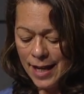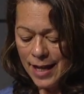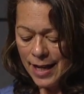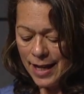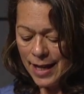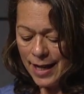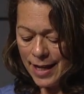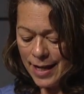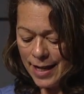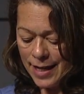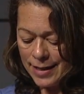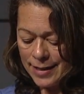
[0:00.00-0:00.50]

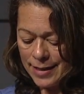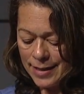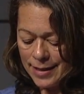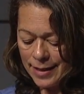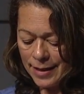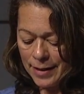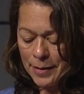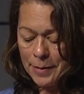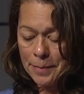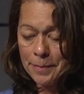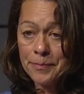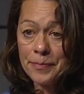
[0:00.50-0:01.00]
And
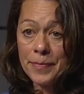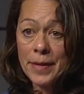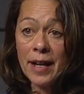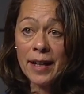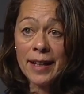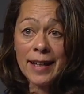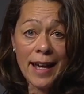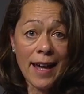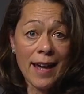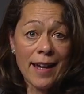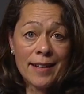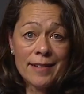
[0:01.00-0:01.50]
um,
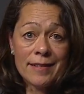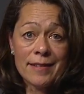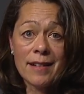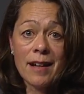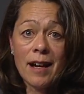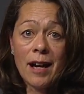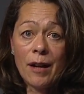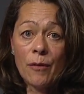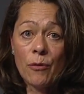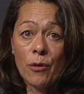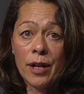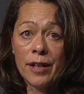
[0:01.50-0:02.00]
again,
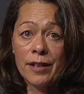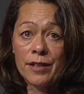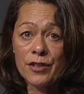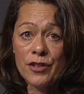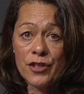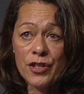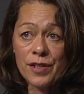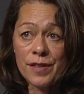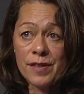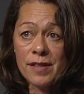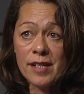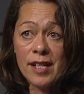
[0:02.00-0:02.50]
I want to
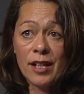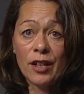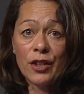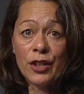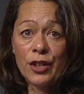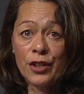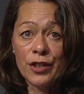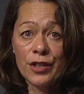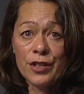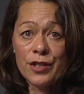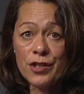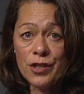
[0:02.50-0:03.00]
just
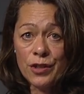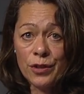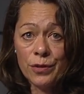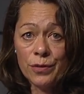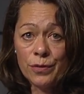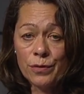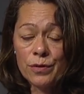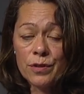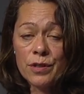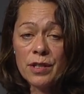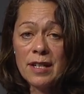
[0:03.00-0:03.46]
encourage you